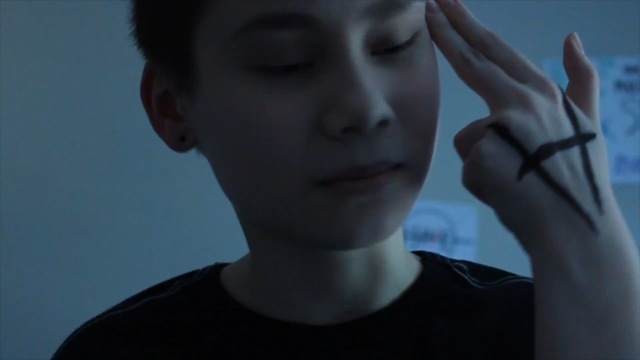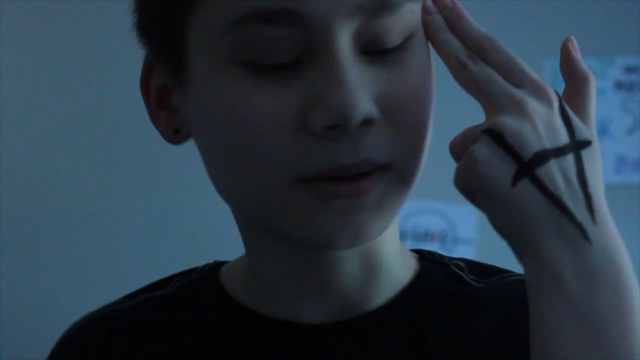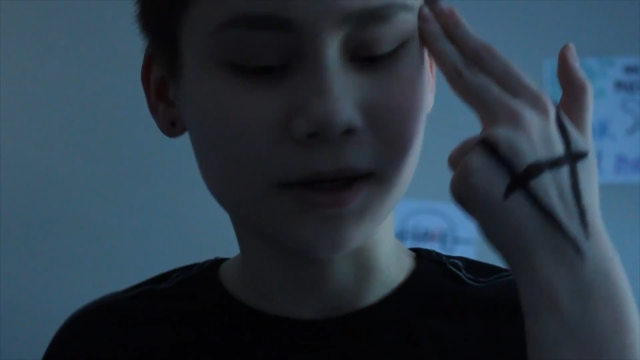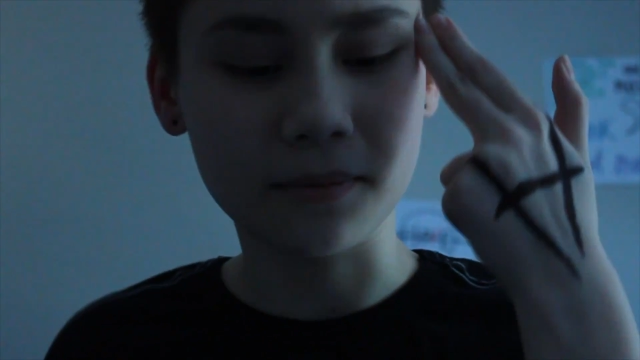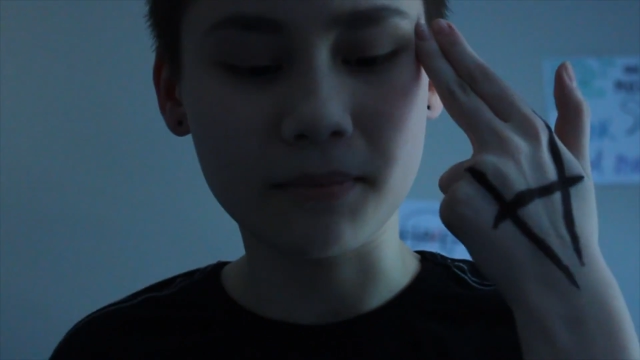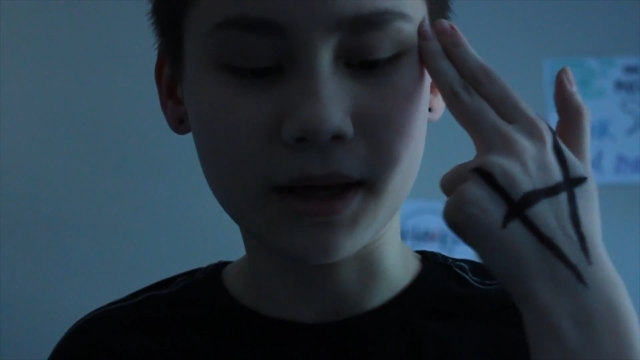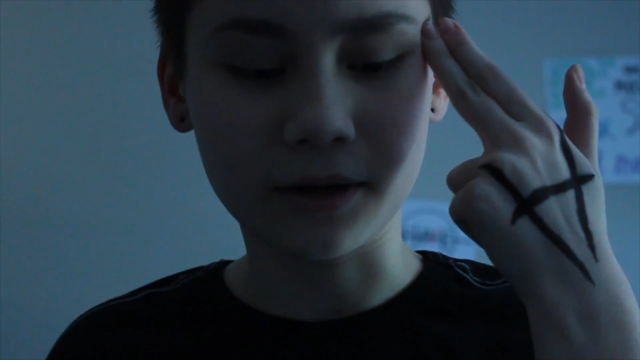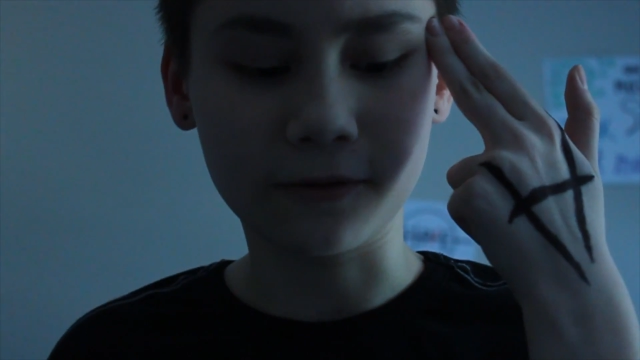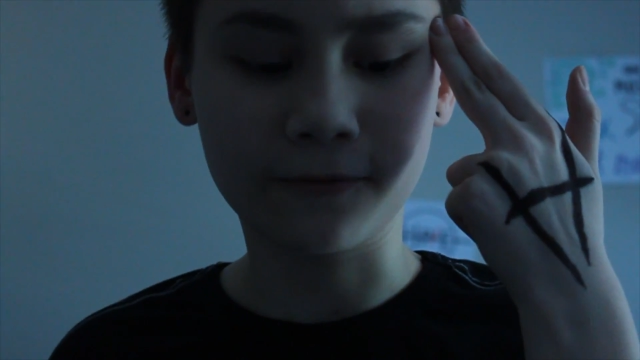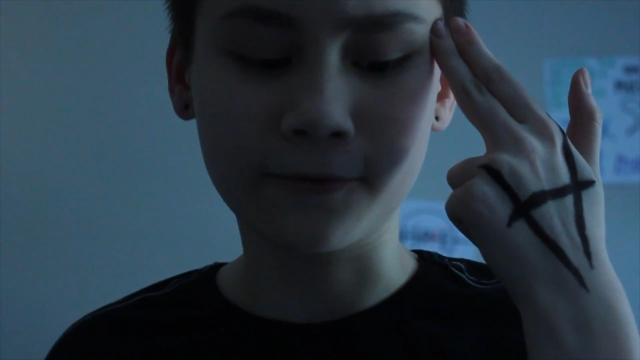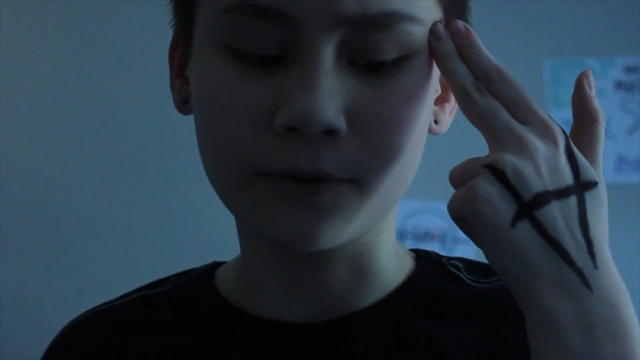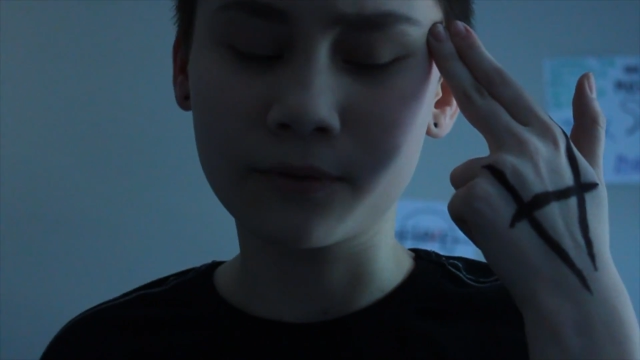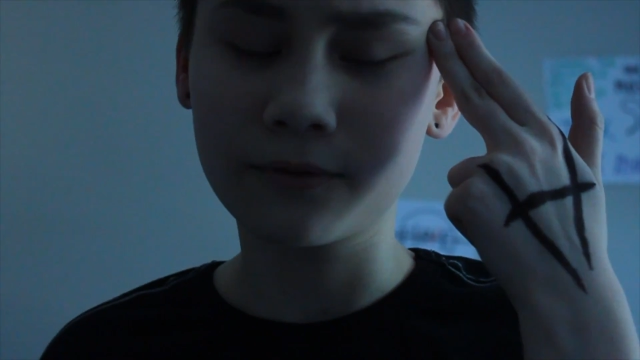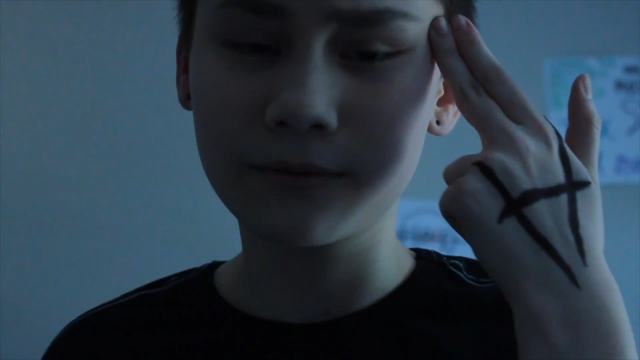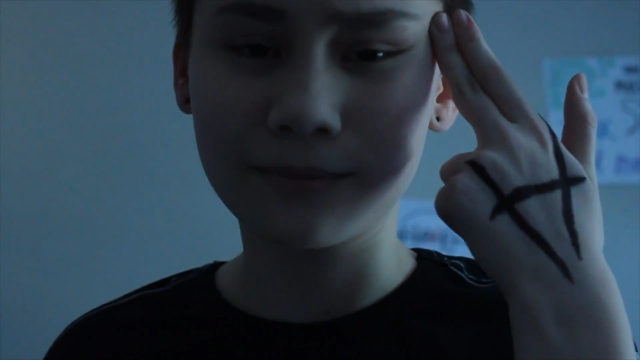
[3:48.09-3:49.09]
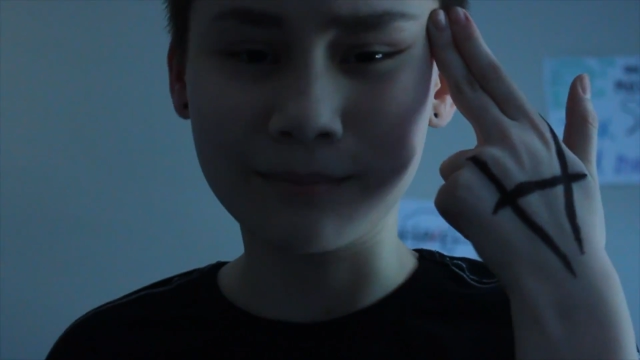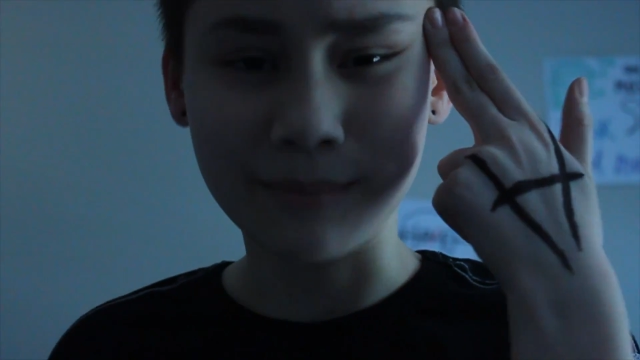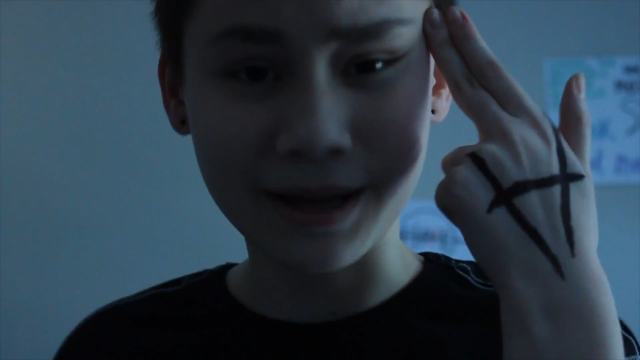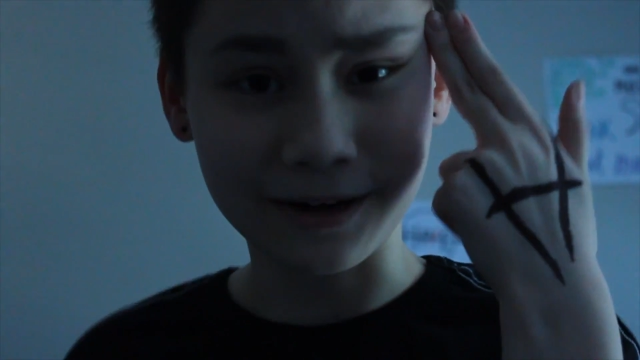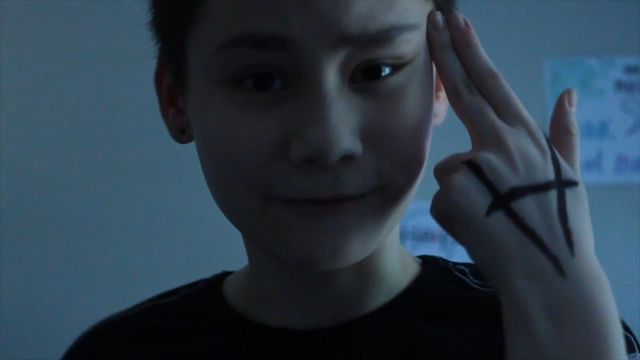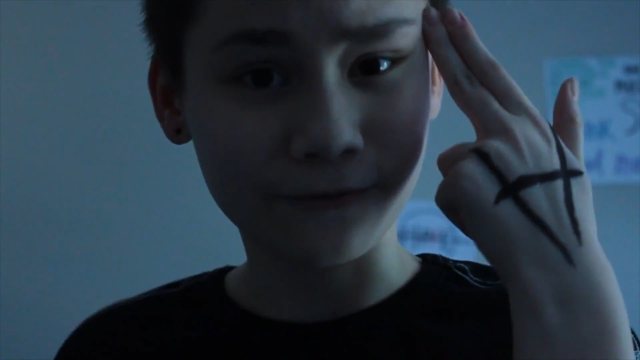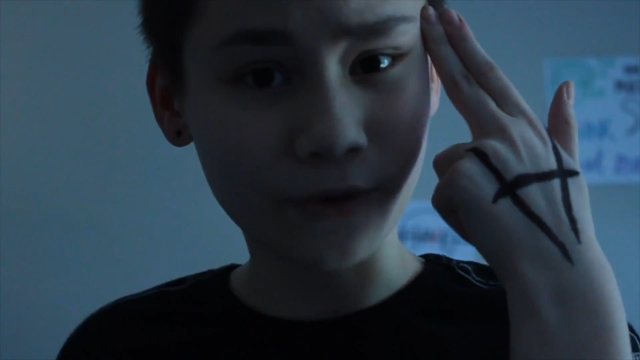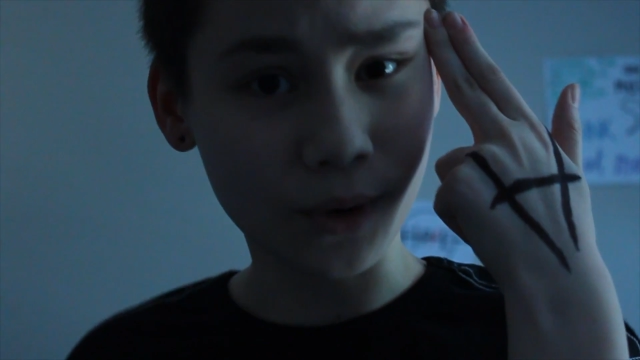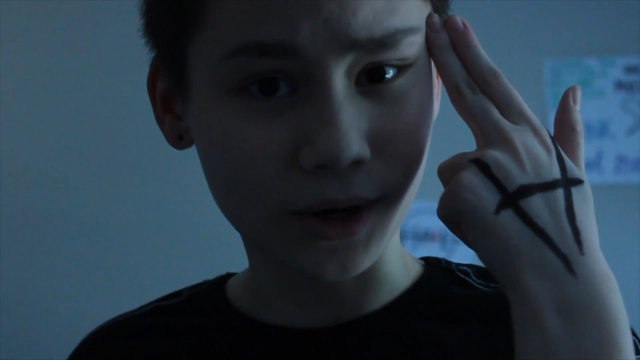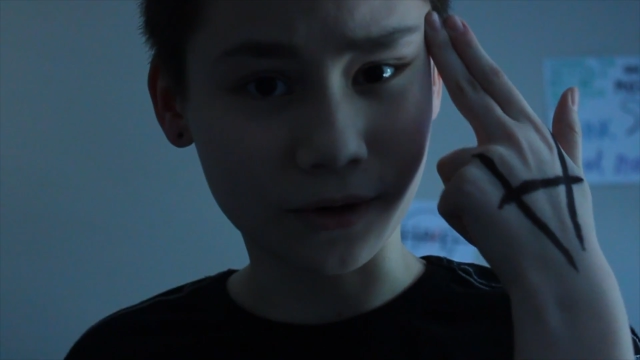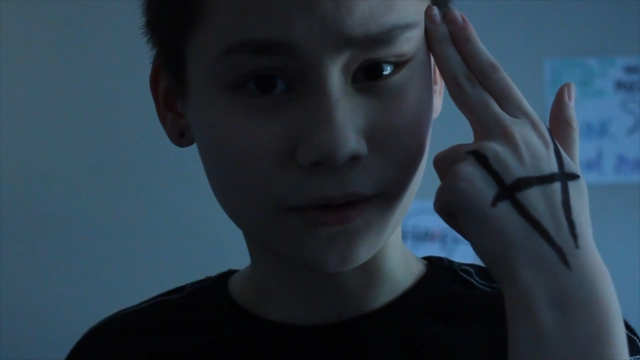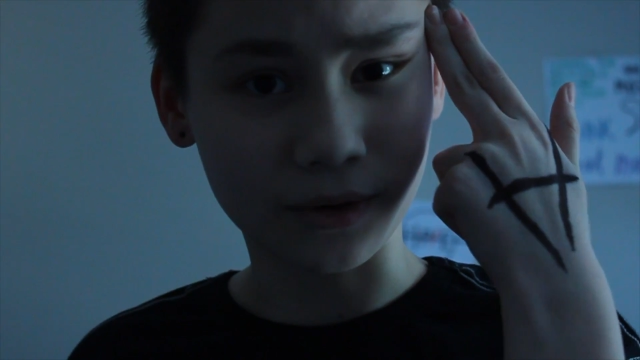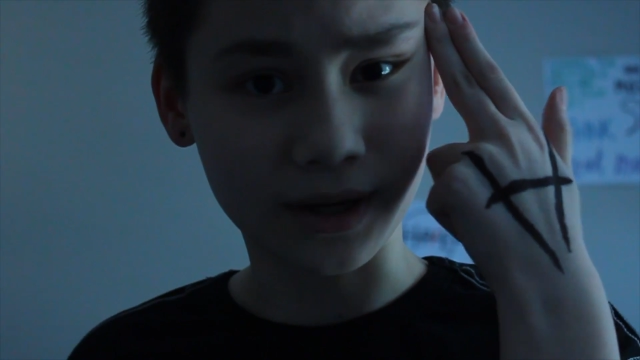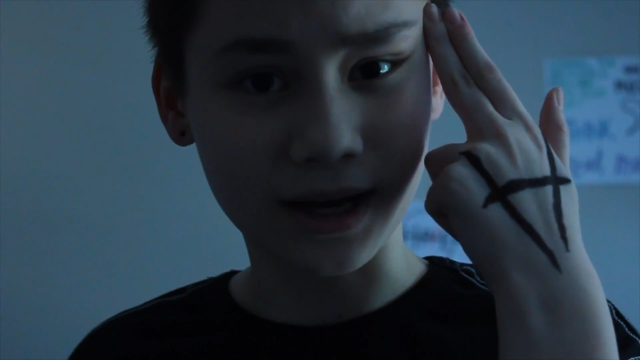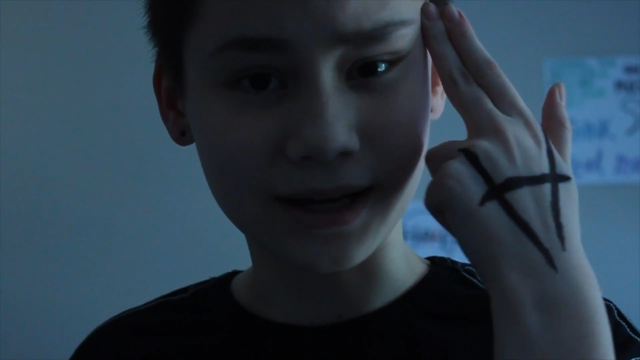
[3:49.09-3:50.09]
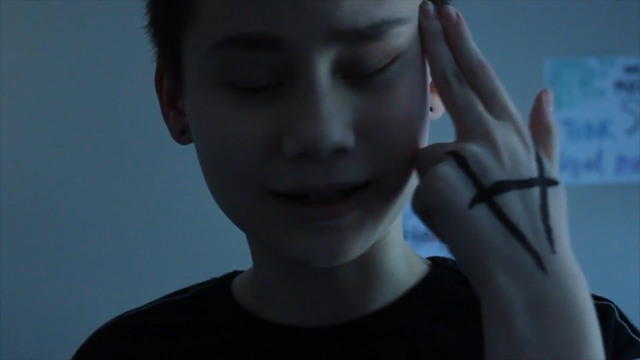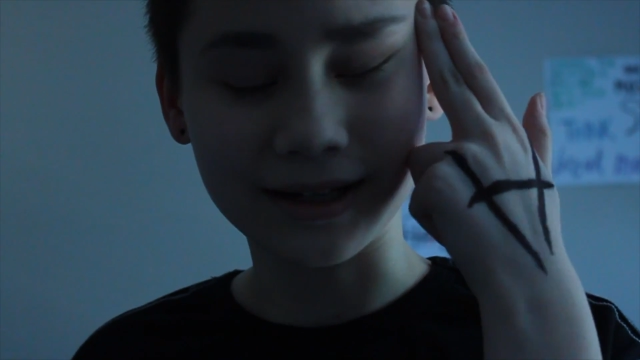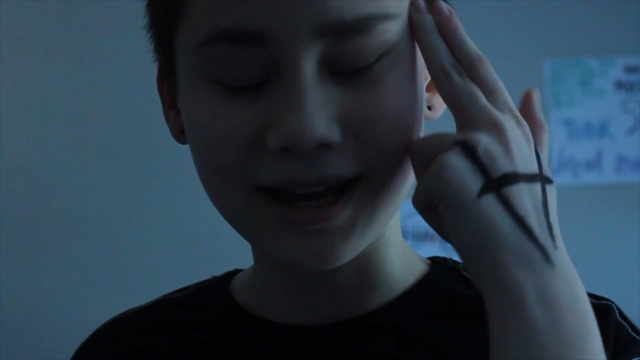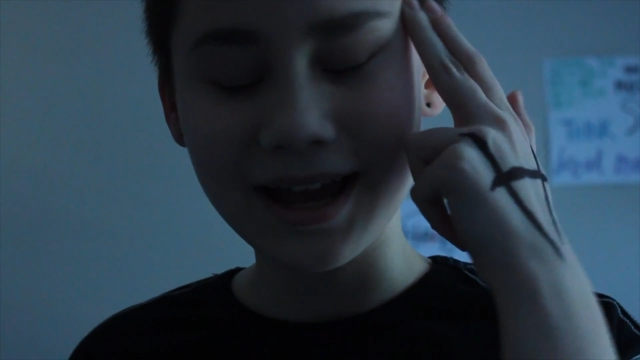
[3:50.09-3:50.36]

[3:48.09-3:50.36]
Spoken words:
but a metaphorical gun,